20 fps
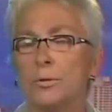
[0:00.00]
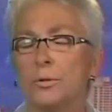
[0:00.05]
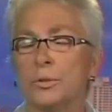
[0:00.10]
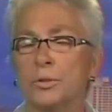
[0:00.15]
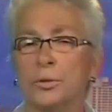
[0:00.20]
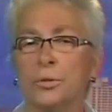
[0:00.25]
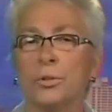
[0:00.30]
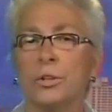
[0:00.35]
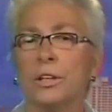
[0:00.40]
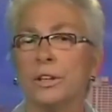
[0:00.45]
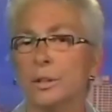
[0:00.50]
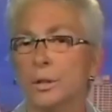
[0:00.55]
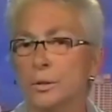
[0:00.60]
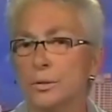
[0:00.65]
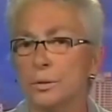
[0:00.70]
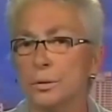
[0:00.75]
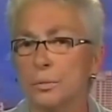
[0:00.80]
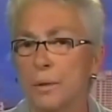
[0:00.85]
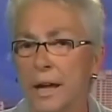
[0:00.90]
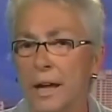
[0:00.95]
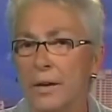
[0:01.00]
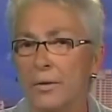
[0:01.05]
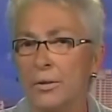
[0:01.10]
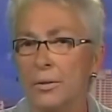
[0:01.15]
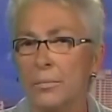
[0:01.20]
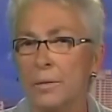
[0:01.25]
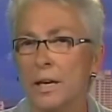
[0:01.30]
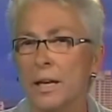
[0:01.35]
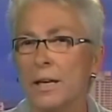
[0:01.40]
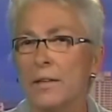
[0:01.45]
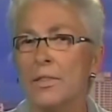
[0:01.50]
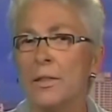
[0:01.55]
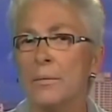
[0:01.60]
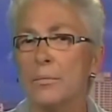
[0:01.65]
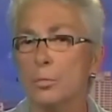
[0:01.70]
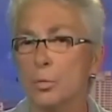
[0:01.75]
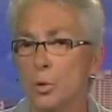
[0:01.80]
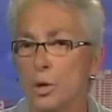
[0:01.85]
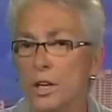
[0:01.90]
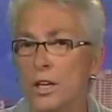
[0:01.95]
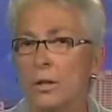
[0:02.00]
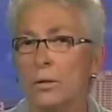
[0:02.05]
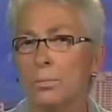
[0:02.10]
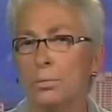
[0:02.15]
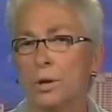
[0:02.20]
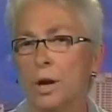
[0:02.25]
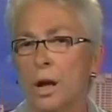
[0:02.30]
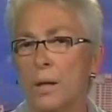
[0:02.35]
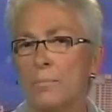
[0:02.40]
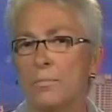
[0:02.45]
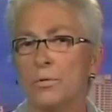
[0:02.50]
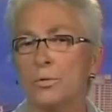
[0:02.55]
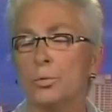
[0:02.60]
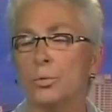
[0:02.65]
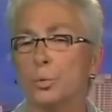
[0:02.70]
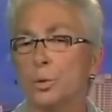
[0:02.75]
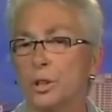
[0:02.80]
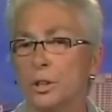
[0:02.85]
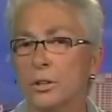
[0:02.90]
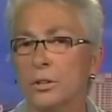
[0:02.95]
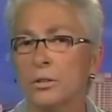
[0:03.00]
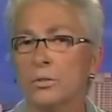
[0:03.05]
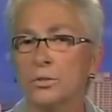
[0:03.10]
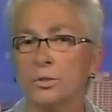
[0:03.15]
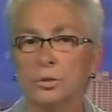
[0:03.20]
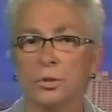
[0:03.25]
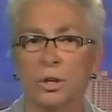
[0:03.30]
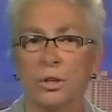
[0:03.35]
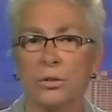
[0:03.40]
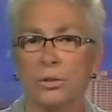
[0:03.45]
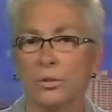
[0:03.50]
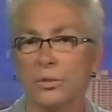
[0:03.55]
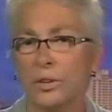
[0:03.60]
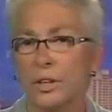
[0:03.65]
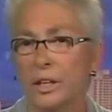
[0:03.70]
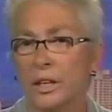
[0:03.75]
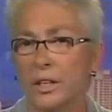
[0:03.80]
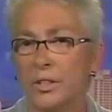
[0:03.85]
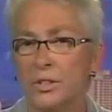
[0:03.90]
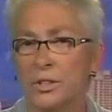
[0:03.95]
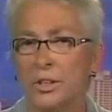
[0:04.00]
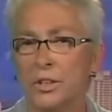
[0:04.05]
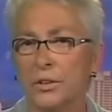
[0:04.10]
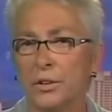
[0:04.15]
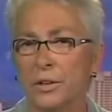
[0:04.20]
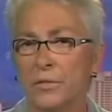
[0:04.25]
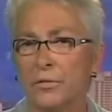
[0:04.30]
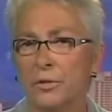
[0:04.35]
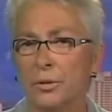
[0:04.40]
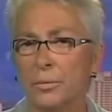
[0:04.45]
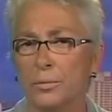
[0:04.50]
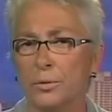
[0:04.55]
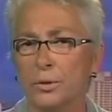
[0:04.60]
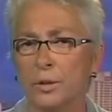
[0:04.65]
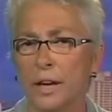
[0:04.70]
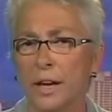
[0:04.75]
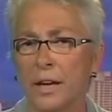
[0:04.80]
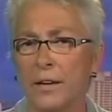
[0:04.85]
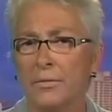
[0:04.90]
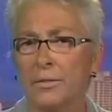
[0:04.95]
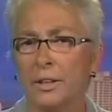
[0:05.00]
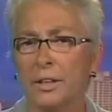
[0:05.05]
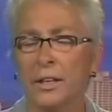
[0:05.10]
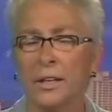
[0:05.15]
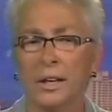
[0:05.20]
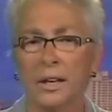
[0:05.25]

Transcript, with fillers: Turning those around and making them real problems, real struggles that engineering firms are having,